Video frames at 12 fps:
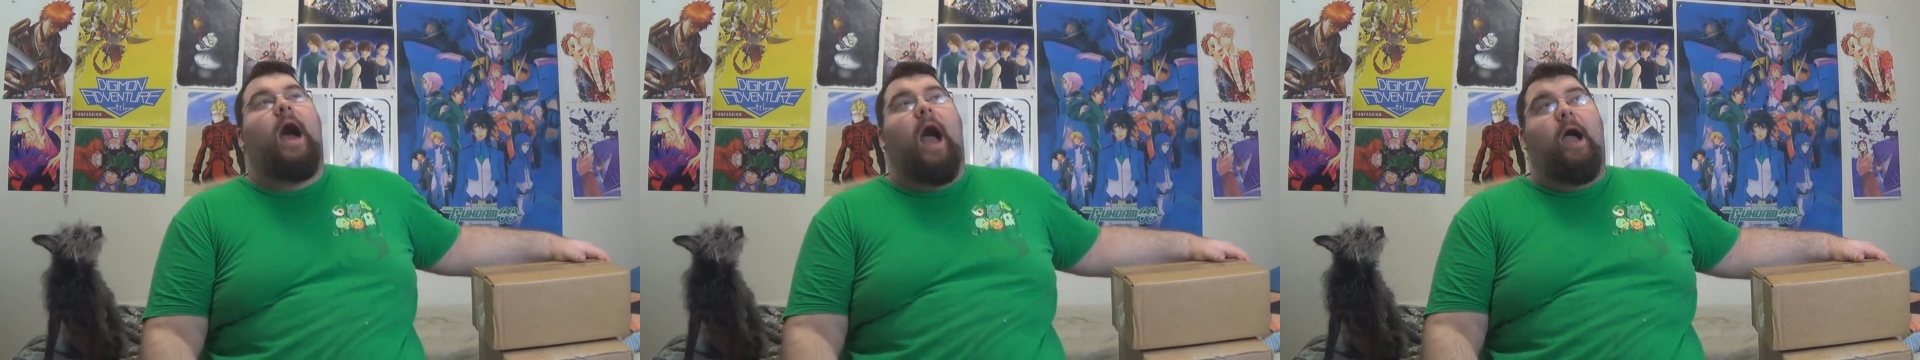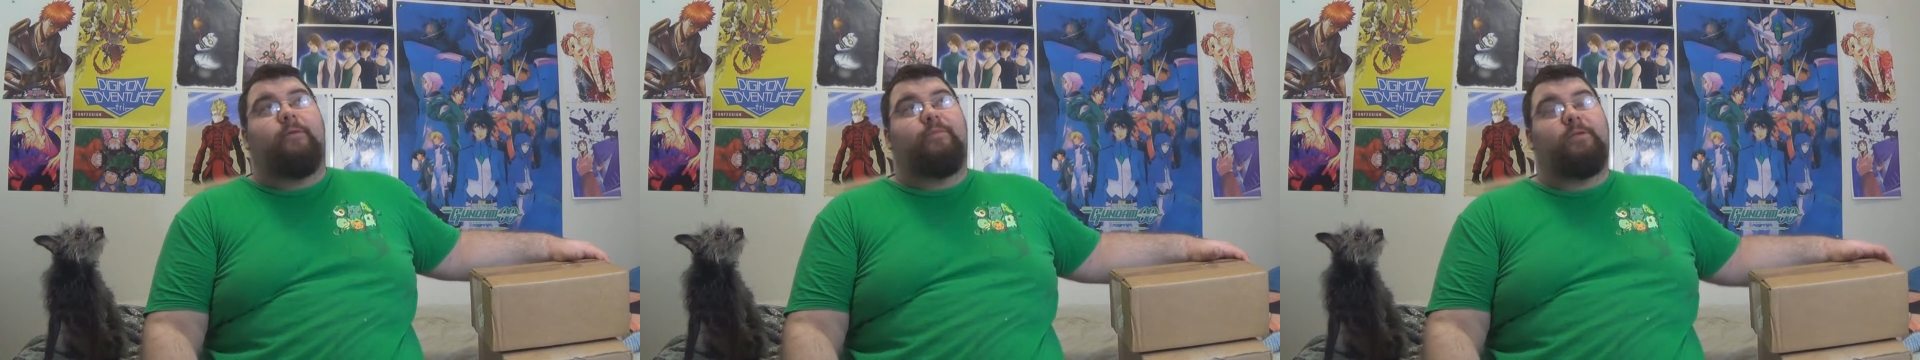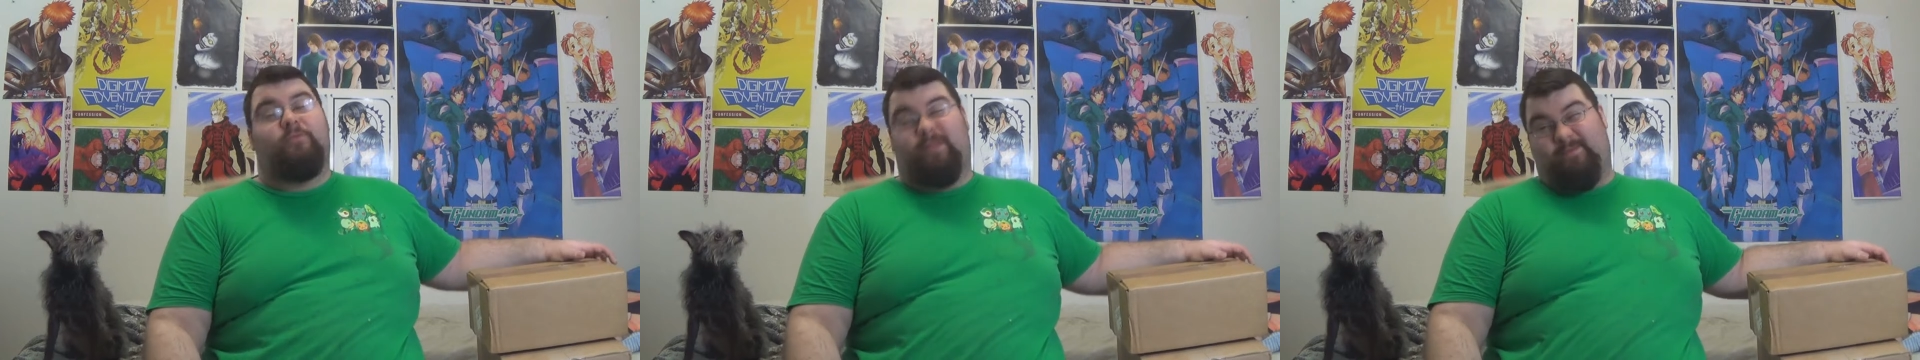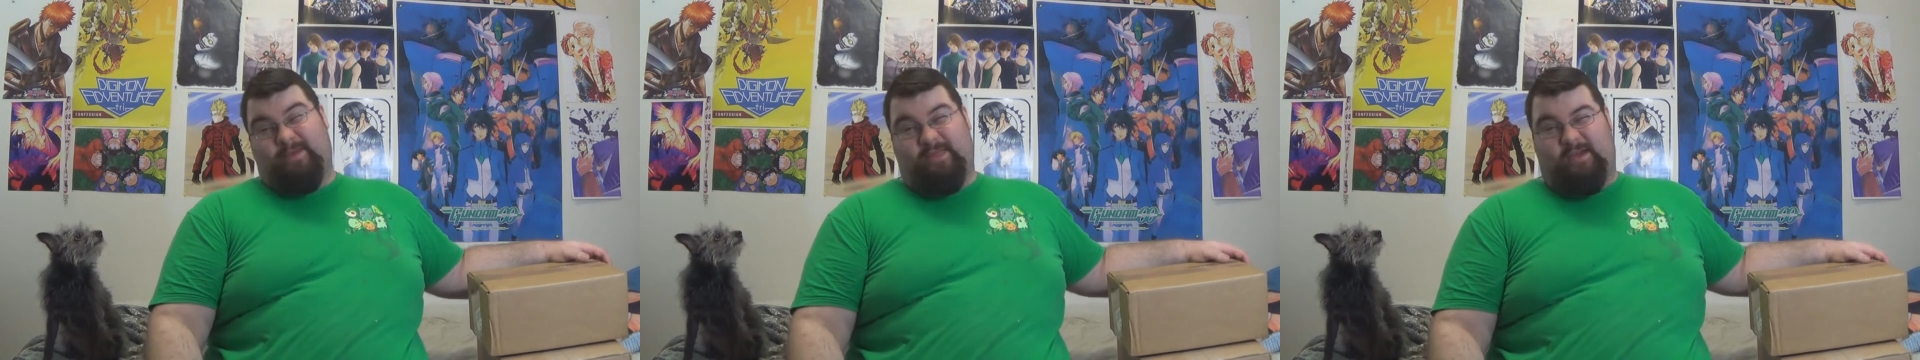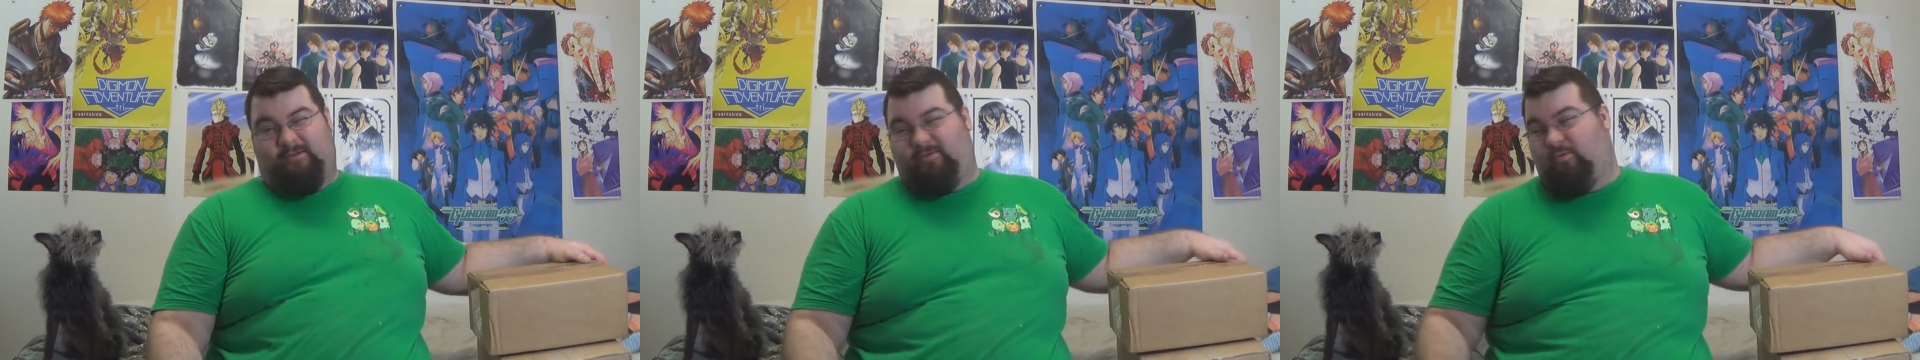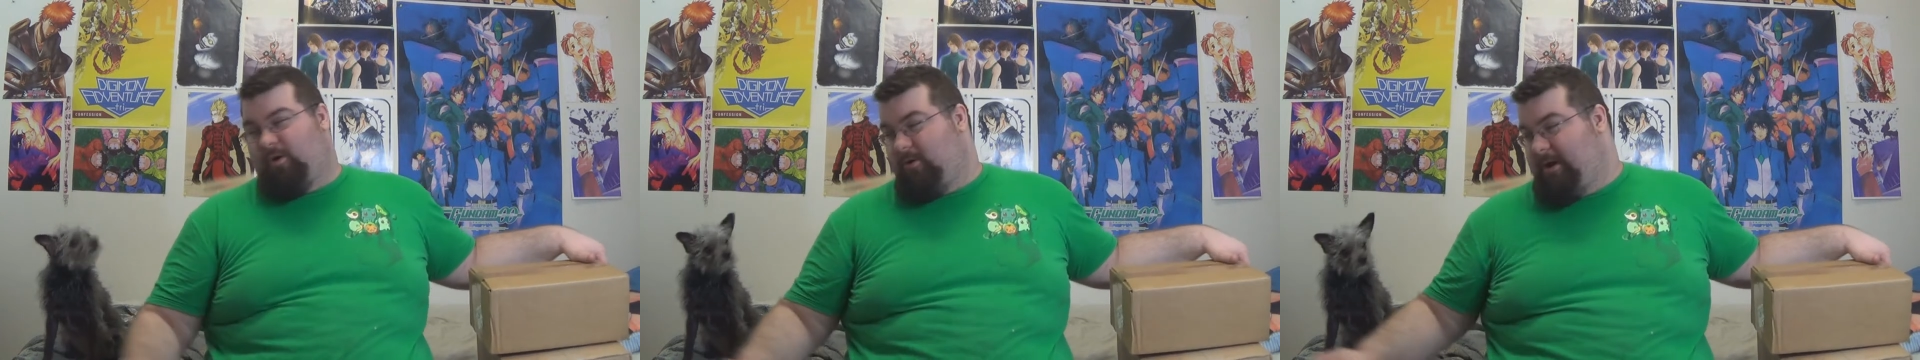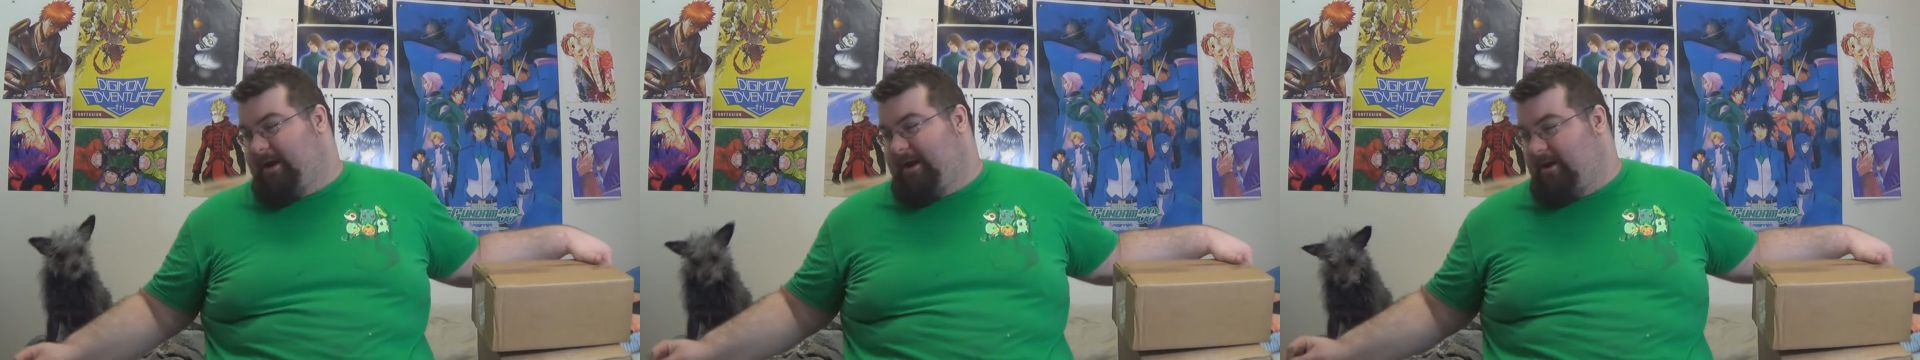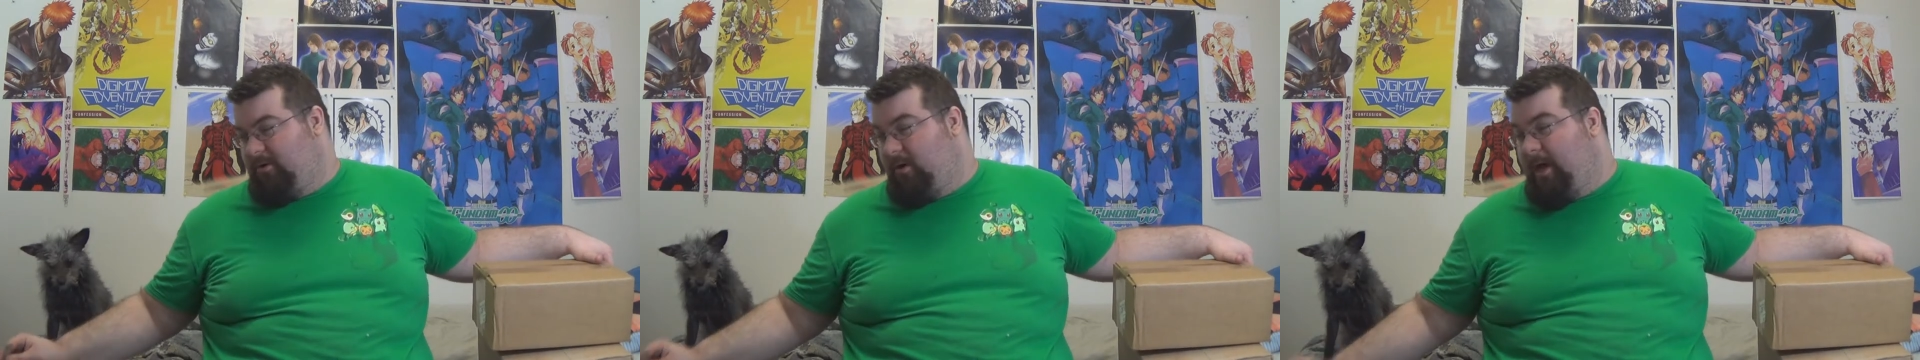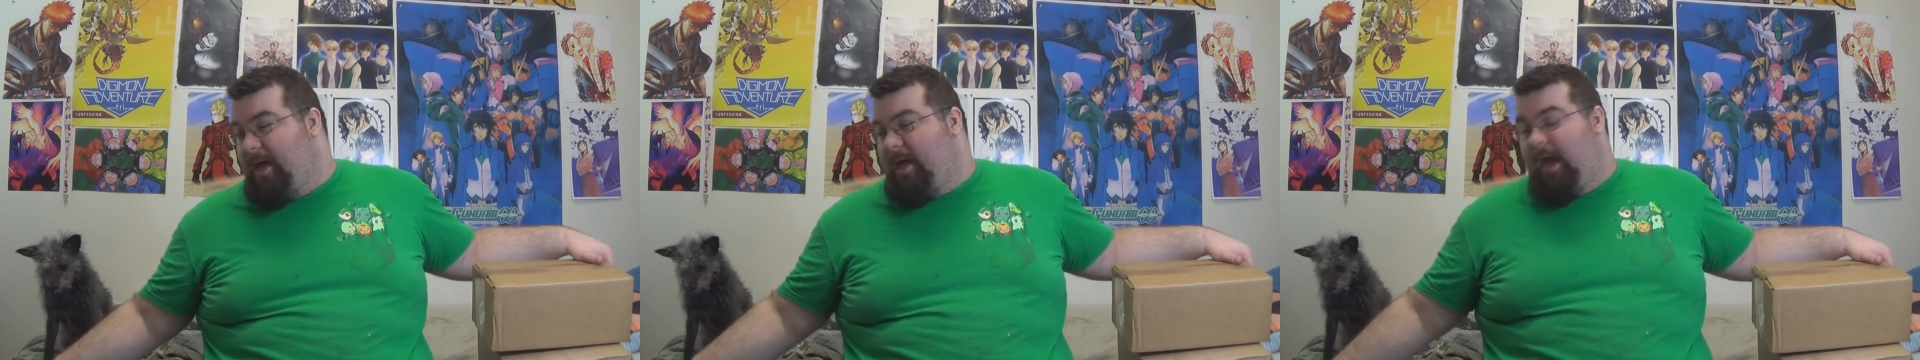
I've been really busy with work right now.